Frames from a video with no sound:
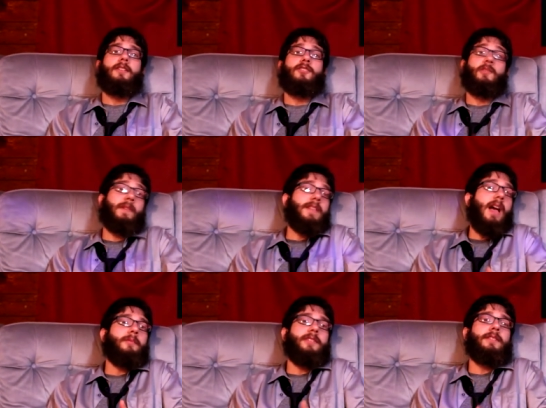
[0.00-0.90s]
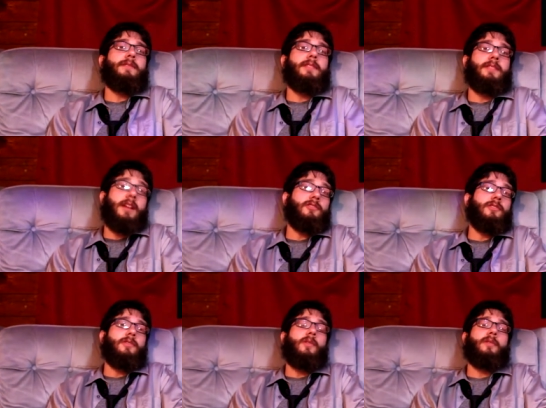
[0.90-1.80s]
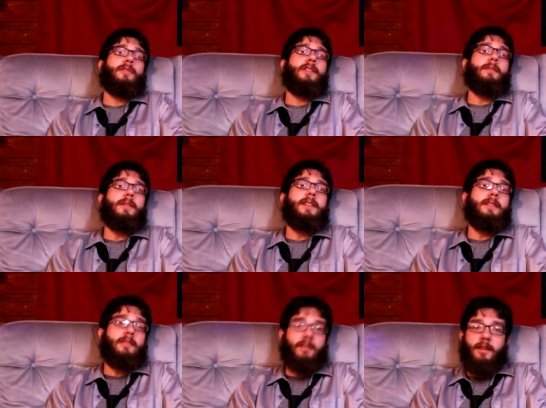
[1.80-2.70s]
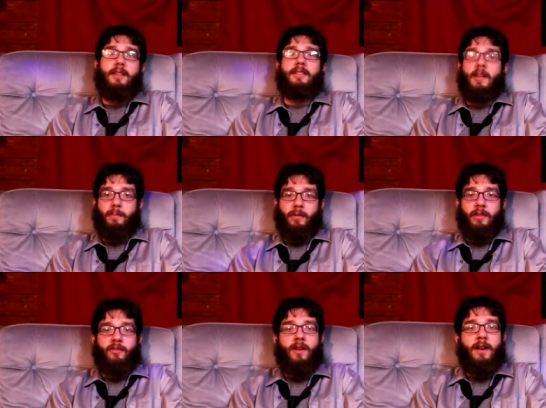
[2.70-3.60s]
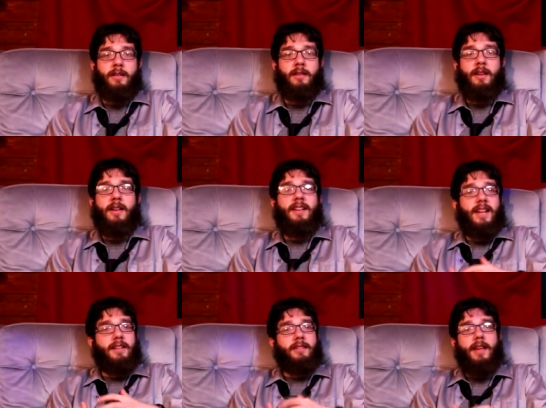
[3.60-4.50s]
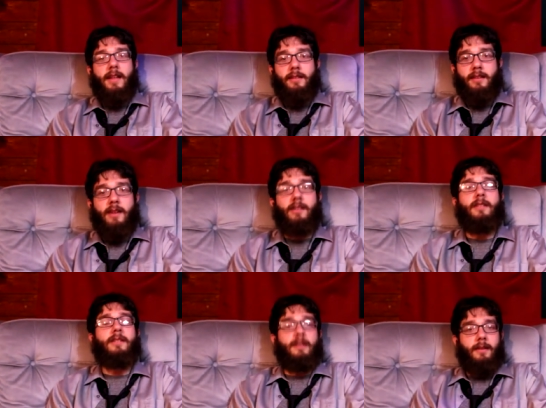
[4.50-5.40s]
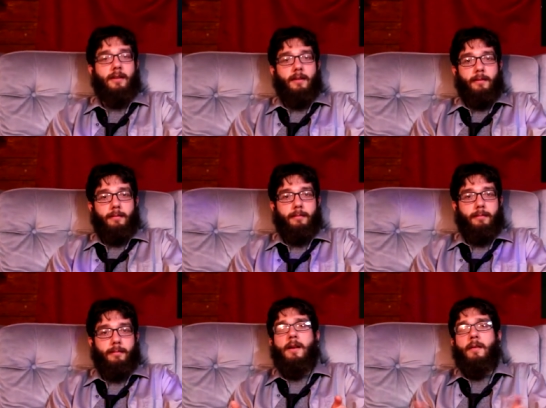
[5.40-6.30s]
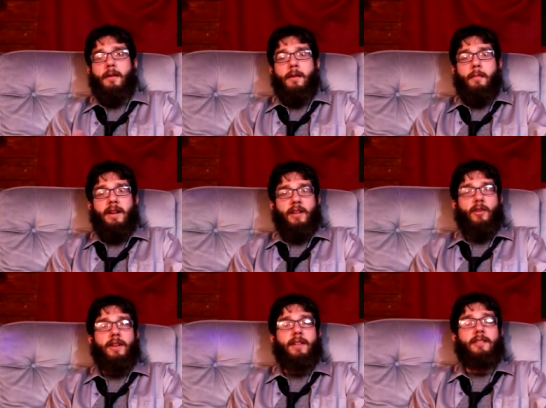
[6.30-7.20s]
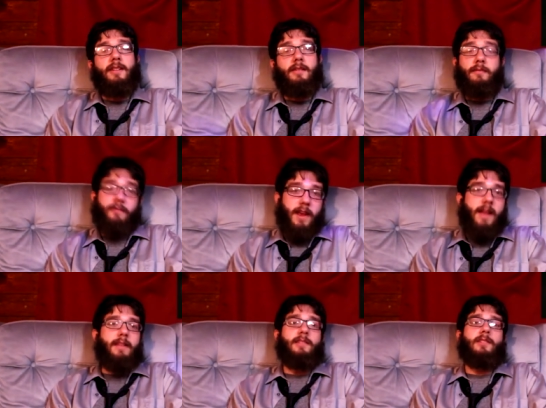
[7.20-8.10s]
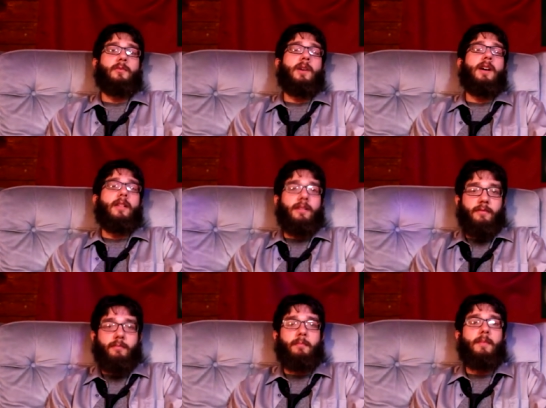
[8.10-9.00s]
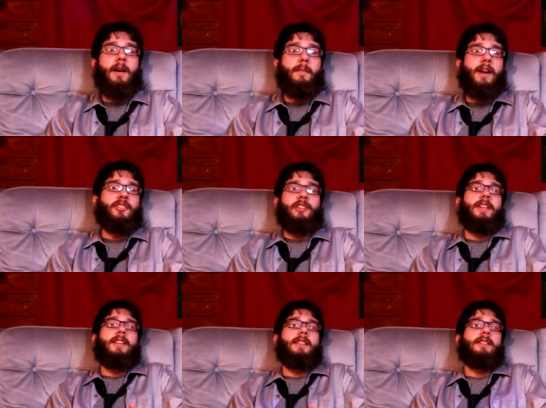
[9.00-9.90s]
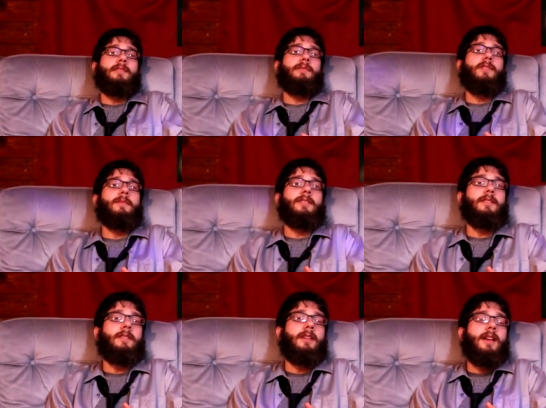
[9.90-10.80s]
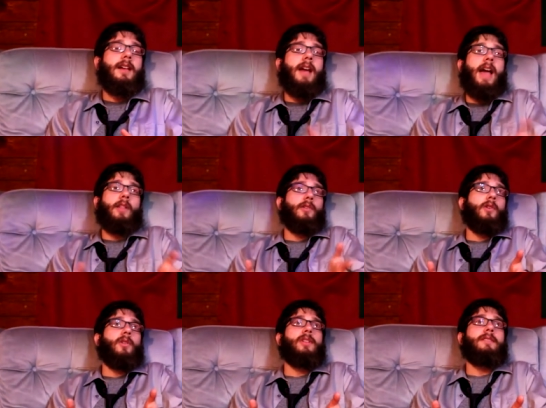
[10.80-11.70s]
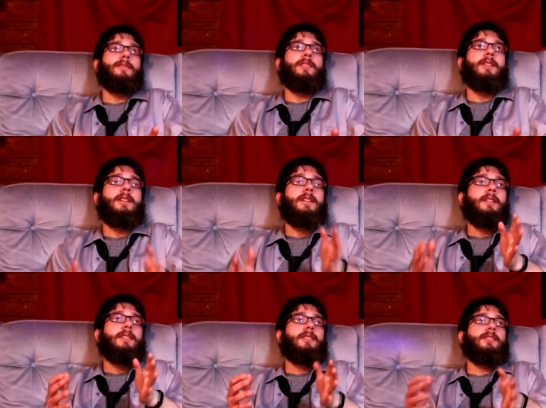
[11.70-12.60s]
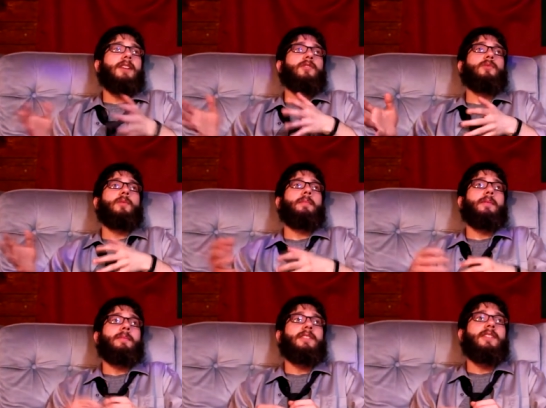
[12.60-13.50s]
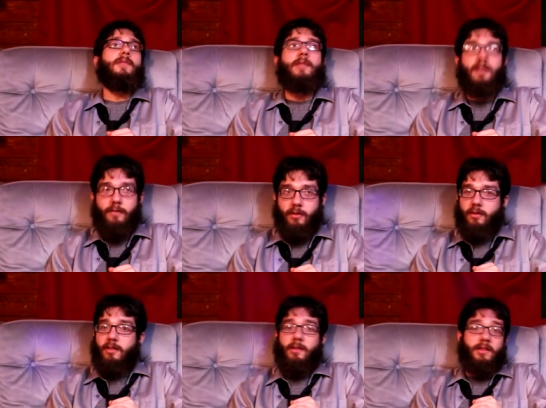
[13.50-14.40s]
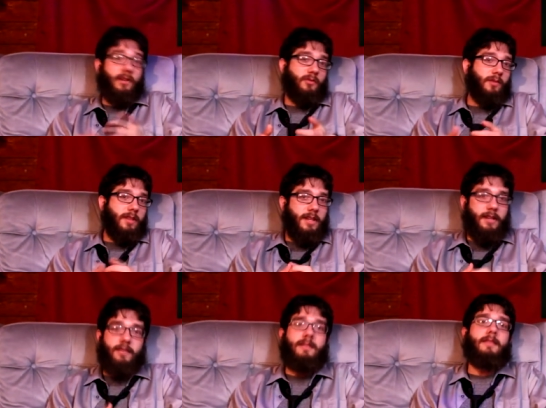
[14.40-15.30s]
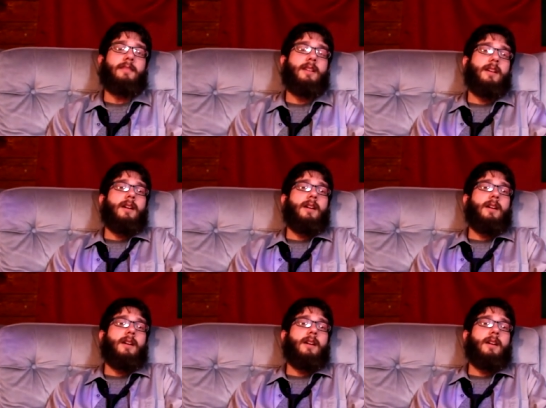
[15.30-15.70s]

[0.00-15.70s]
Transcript: She's been the object of his attention the whole film, and he's desperately trying to get his hands on her. Many critics and fans as well have postulated that the film is an allegory for sexual promiscuity versus sexual innocence.